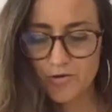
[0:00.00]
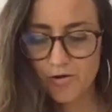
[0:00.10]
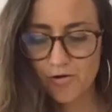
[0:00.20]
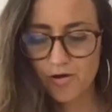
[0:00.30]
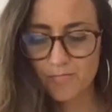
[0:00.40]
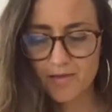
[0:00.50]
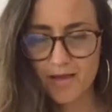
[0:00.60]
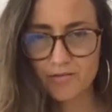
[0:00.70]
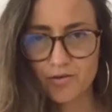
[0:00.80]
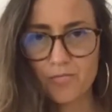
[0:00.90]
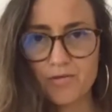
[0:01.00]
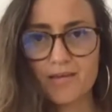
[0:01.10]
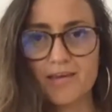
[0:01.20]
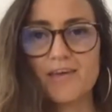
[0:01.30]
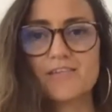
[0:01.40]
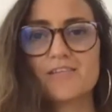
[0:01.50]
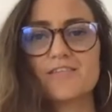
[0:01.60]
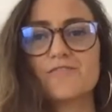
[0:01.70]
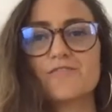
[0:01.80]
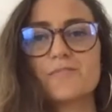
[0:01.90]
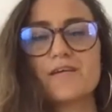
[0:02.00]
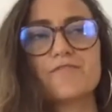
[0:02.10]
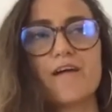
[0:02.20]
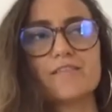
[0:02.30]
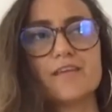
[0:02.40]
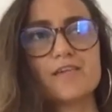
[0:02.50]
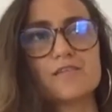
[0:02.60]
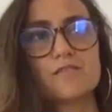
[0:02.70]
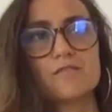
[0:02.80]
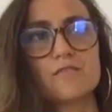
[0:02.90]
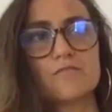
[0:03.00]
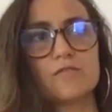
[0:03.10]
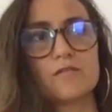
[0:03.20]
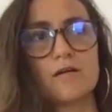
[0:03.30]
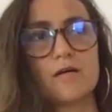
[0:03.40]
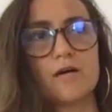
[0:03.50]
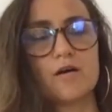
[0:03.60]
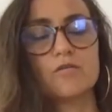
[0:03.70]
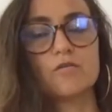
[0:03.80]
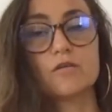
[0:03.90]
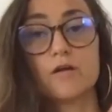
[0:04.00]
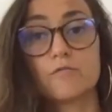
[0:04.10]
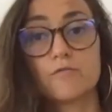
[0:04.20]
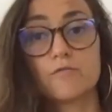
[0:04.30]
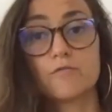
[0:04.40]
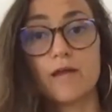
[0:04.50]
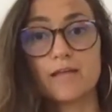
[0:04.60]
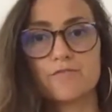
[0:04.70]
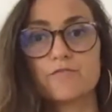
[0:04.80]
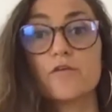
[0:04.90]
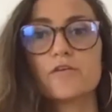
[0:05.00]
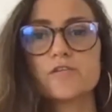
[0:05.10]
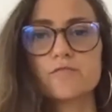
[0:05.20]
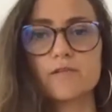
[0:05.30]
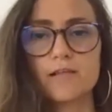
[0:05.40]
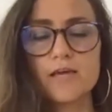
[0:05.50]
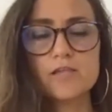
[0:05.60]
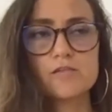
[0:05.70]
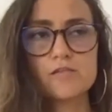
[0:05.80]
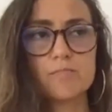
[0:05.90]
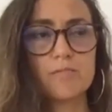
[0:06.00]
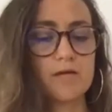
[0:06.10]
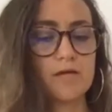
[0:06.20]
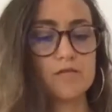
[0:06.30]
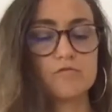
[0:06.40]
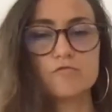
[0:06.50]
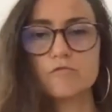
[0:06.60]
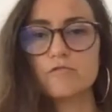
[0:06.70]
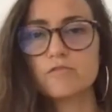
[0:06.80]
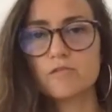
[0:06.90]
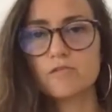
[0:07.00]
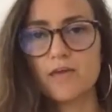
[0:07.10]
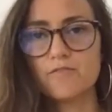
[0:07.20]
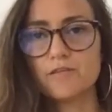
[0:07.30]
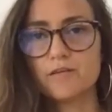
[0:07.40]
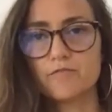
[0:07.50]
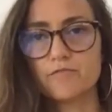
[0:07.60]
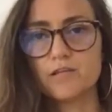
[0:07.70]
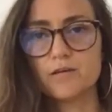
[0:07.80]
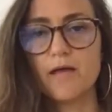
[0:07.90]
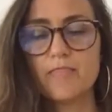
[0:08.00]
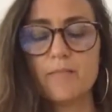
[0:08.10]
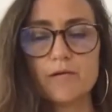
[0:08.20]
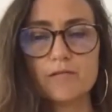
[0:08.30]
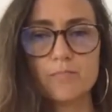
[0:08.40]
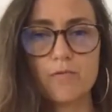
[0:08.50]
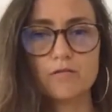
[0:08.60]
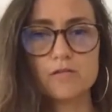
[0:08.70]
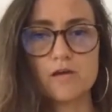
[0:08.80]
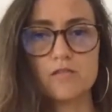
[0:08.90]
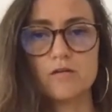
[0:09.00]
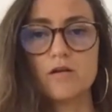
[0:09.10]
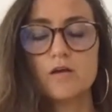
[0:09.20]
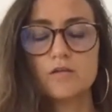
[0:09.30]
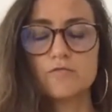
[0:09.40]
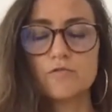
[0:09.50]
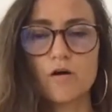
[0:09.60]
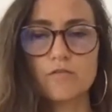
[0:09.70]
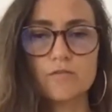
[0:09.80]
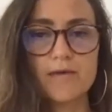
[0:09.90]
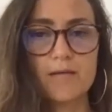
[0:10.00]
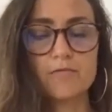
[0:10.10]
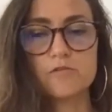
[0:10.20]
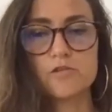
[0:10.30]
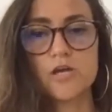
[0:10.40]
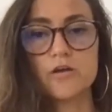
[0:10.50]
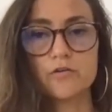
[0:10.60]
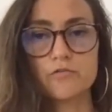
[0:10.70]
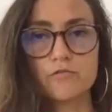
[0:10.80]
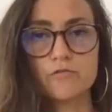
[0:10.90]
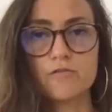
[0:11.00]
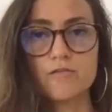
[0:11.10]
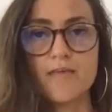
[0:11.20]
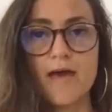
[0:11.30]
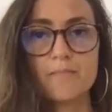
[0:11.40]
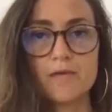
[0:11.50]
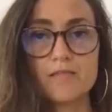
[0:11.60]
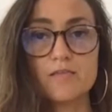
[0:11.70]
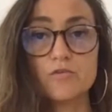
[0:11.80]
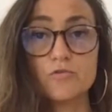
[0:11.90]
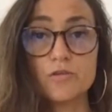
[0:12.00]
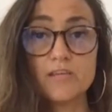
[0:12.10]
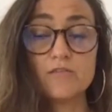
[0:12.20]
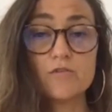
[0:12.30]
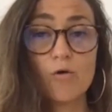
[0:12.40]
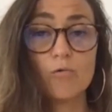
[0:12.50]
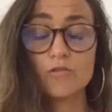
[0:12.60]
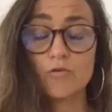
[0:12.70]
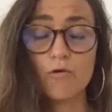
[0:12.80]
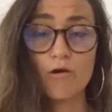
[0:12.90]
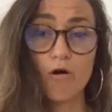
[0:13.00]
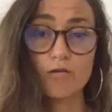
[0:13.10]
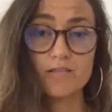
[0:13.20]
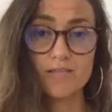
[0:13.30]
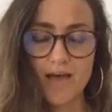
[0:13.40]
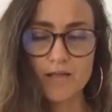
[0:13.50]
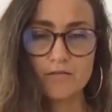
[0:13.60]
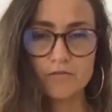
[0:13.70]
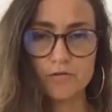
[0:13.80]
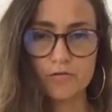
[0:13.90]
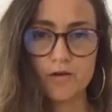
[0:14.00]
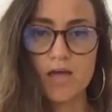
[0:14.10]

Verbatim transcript: it all comes down to communication so for me a foundation of a, a good a great flourishing relationship is truth safety and freedom and they build upon each other you've got to be able to share your truths and that means you need to know what's going on inside of you